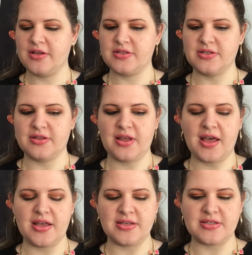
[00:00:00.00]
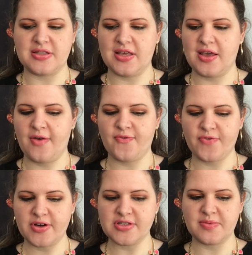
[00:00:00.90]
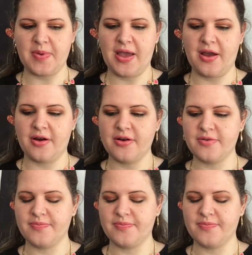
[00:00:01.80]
So that is the first pair.